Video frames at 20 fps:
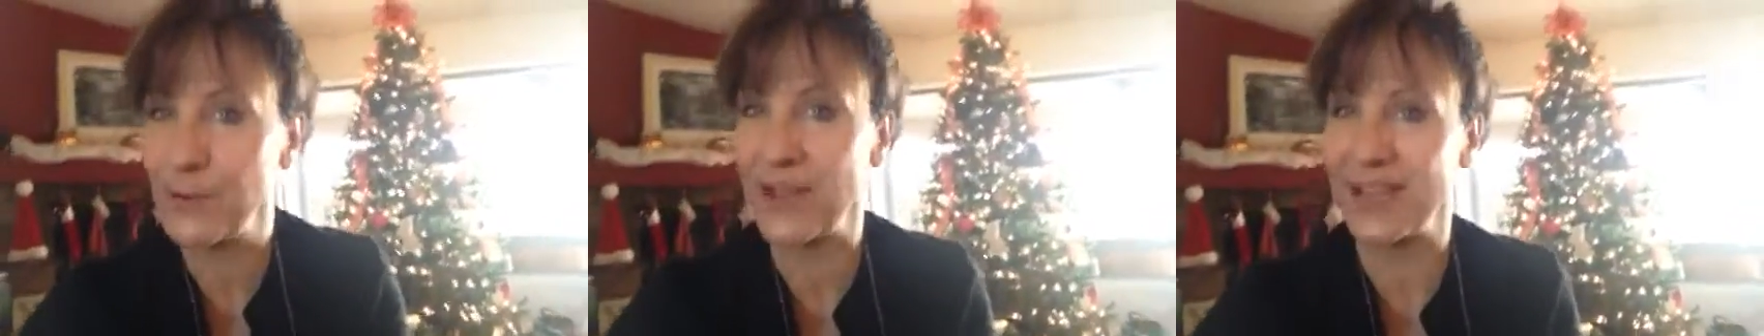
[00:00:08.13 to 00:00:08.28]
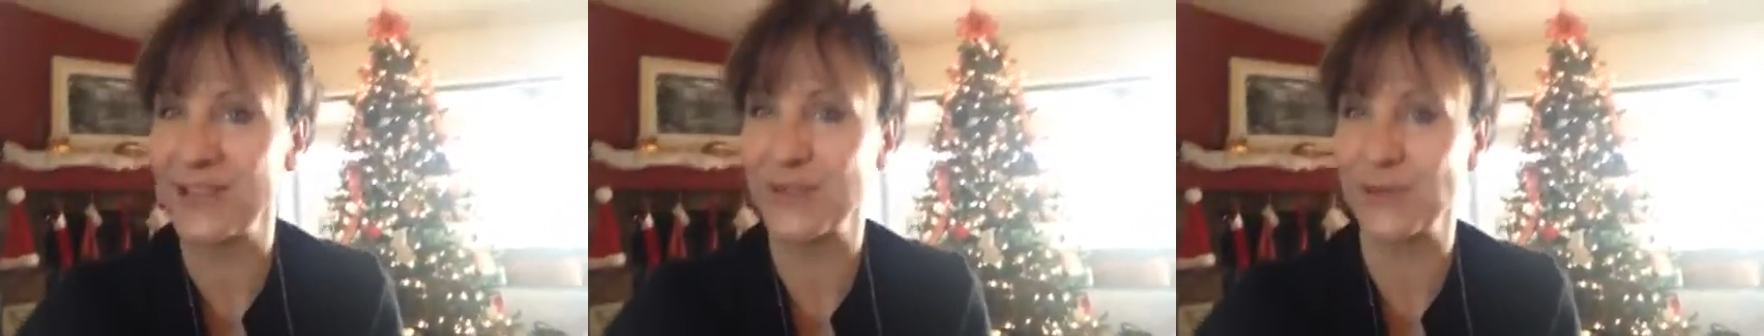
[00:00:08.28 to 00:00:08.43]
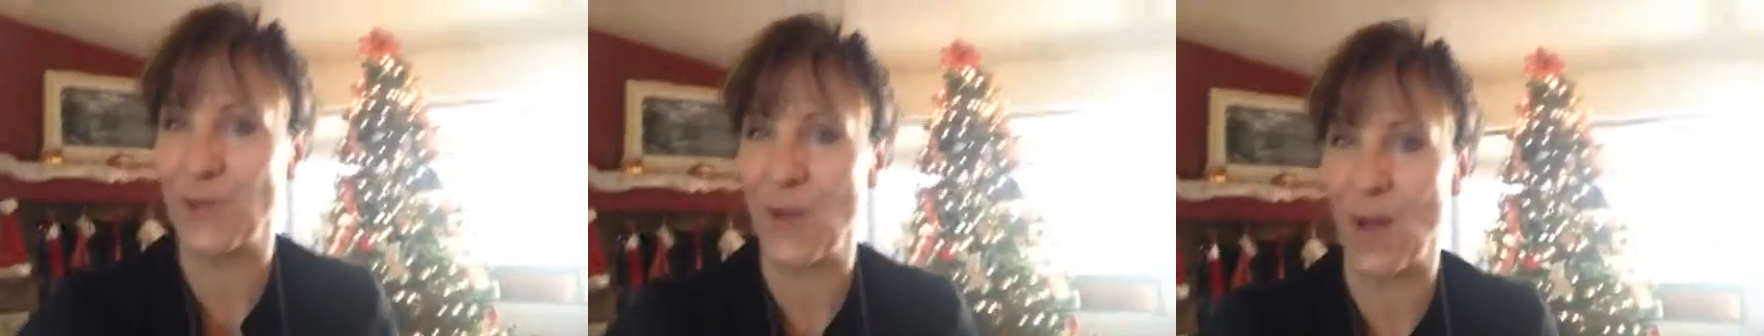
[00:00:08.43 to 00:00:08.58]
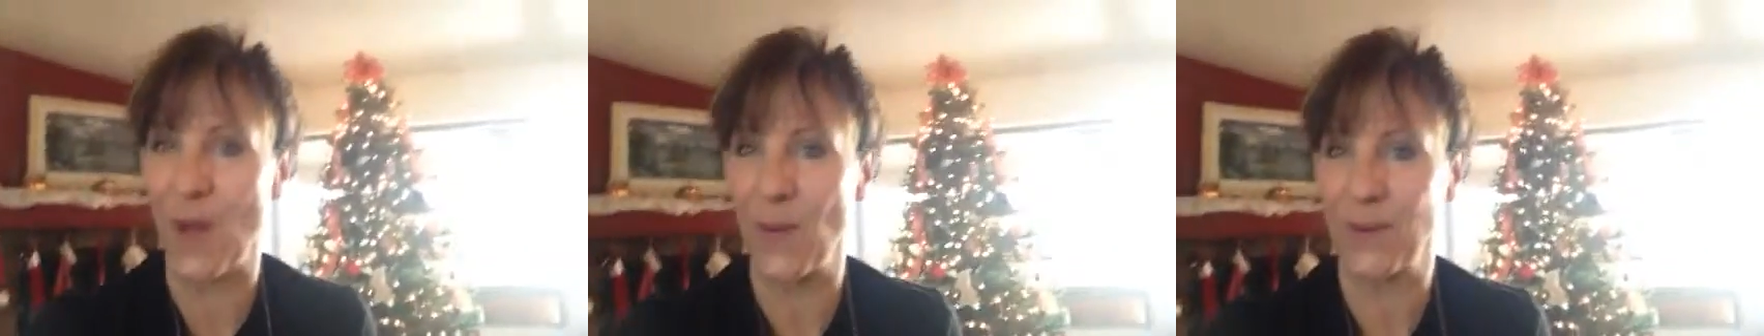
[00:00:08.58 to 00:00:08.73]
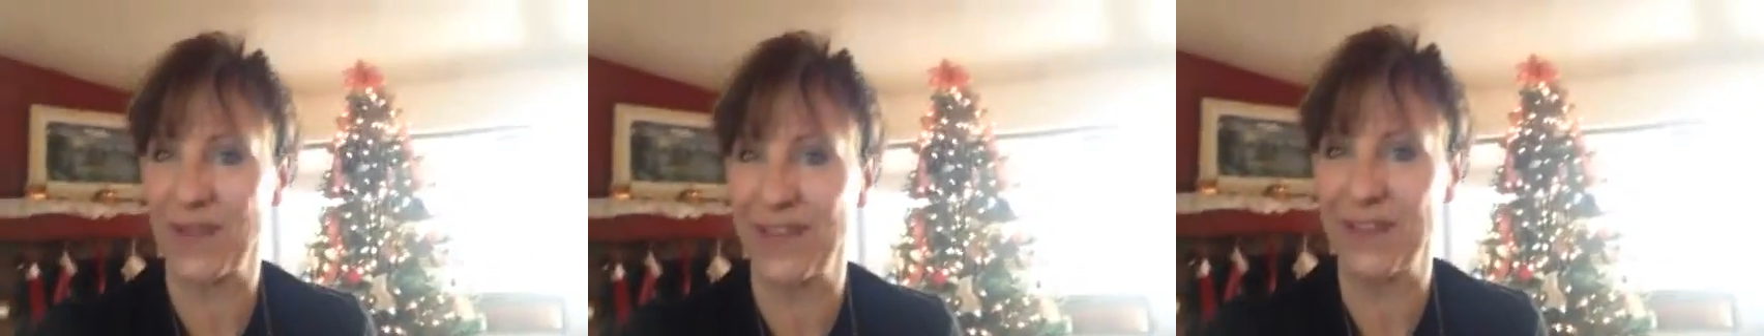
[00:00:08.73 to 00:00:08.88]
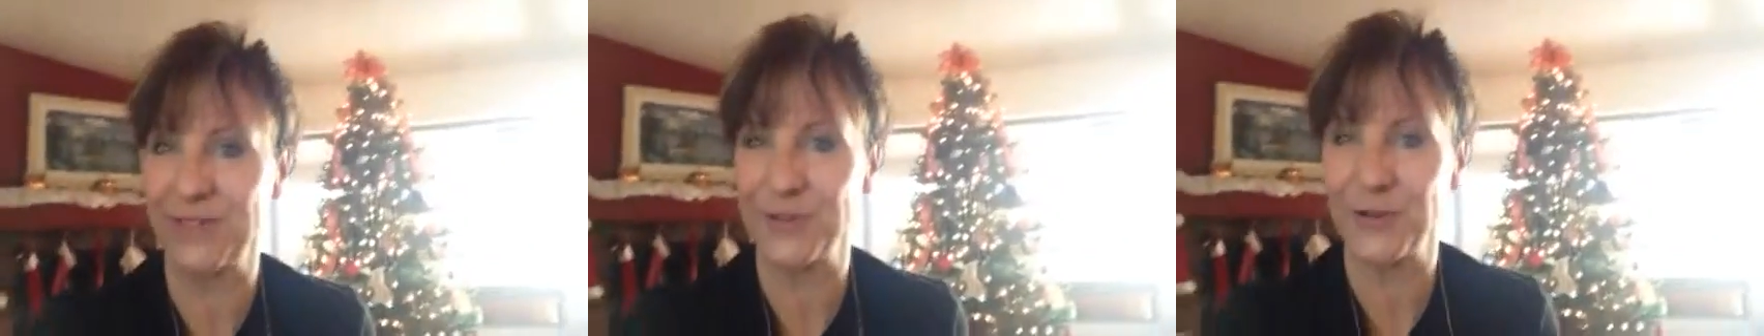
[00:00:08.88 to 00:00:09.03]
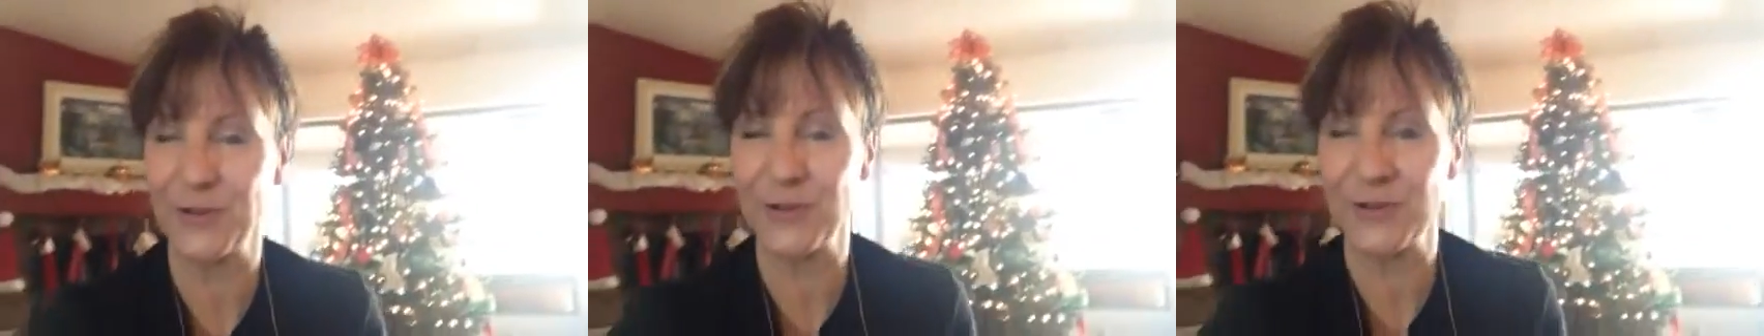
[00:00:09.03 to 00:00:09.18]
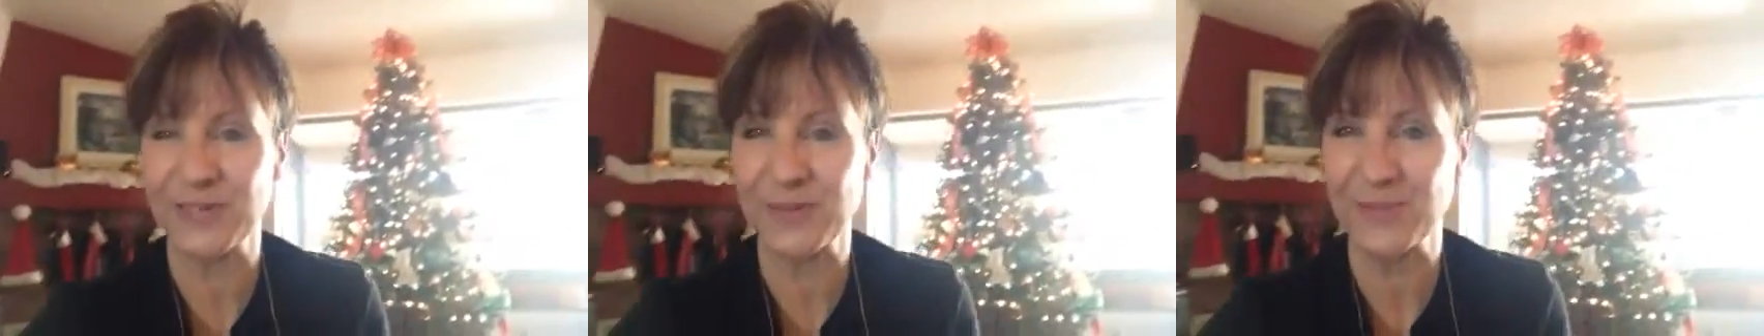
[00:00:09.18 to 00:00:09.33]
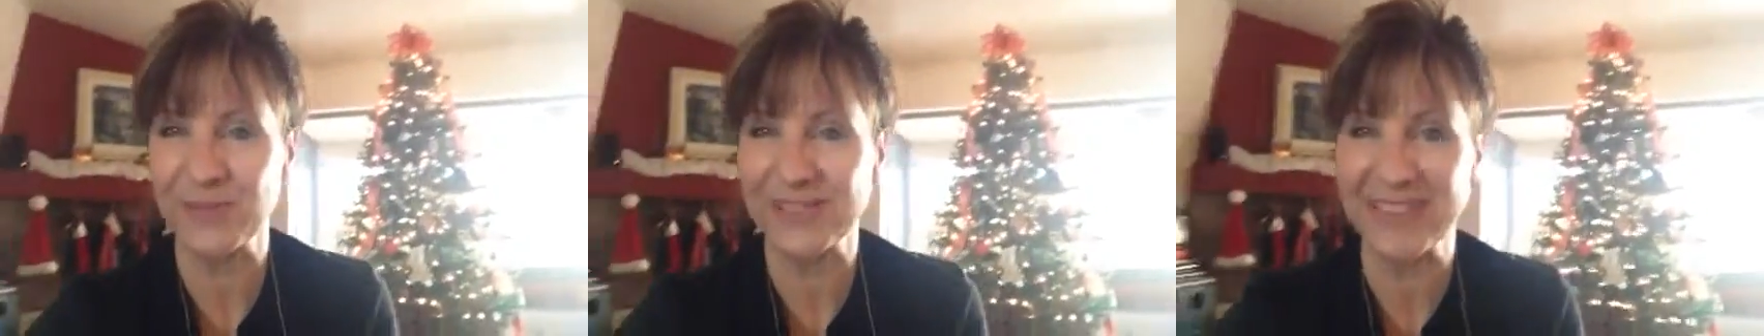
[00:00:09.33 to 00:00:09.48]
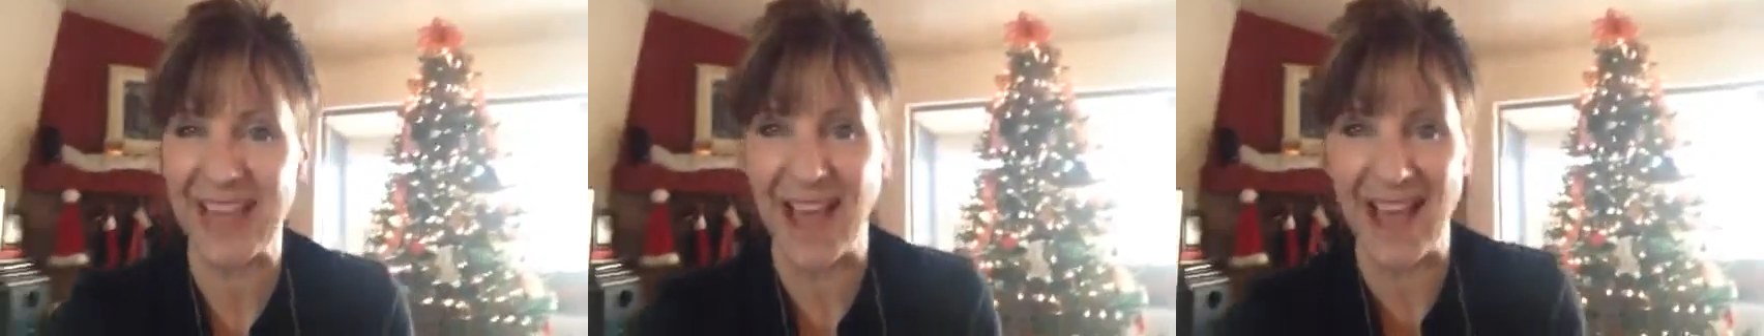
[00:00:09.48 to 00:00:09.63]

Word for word: you guys are all ready for Christmas.